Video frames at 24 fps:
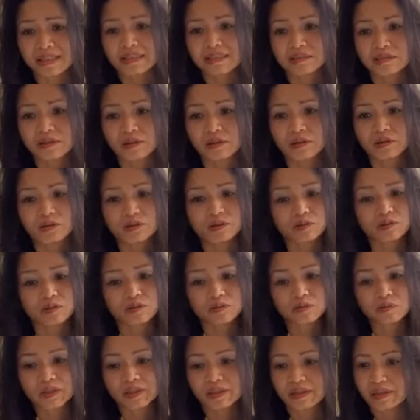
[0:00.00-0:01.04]
So
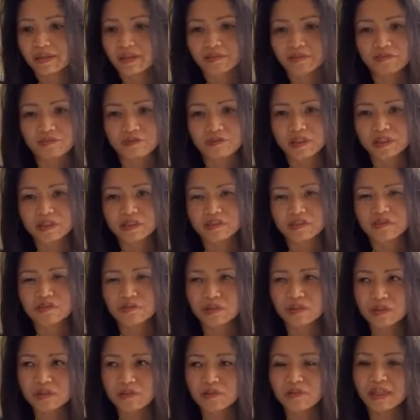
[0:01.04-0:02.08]
within the first
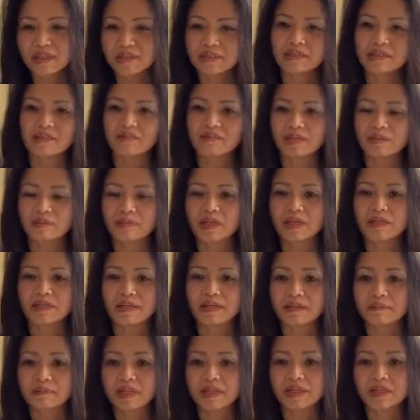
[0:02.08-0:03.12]
three weeks of the
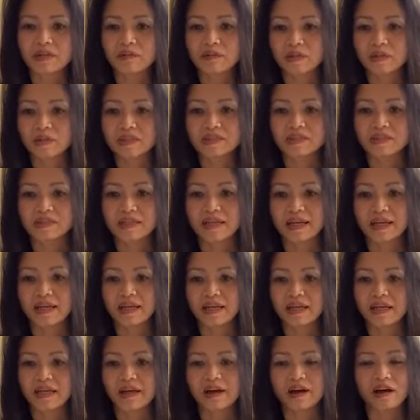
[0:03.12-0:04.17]
pandemic, I would
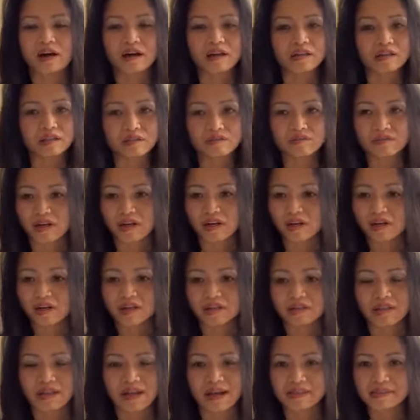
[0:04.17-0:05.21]
say all of
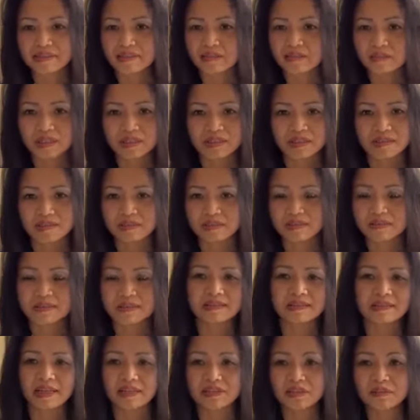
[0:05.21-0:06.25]
our lines of
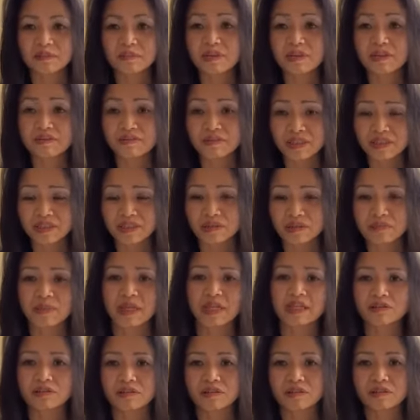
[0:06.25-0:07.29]
businesses had to pivot to
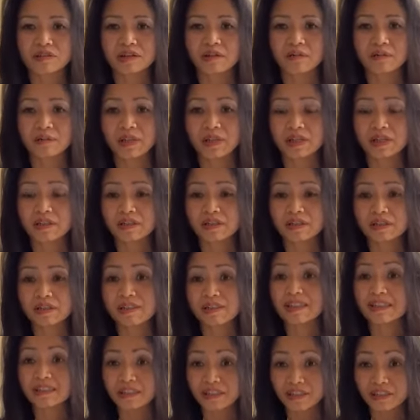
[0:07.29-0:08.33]
make sure that we could
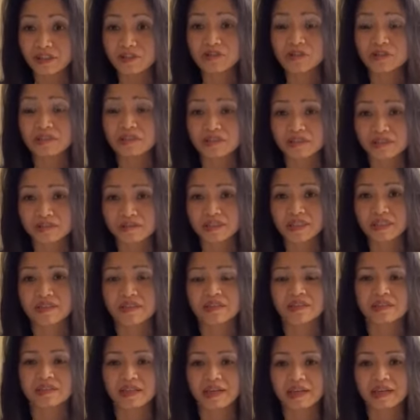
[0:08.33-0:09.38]
continue to service our
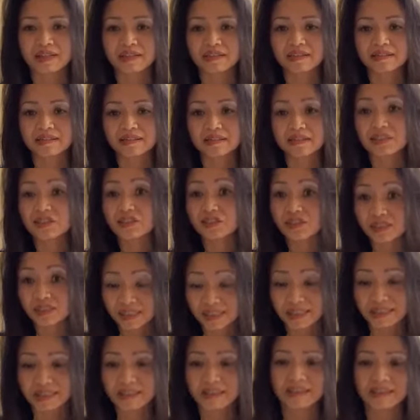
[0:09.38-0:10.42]
clients
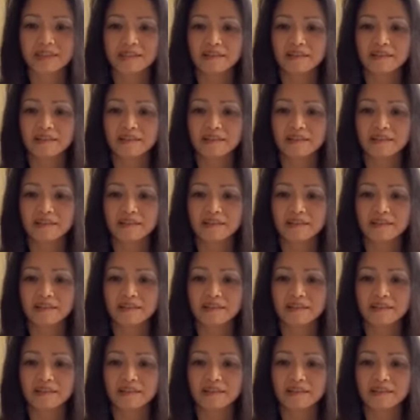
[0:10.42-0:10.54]
digitally.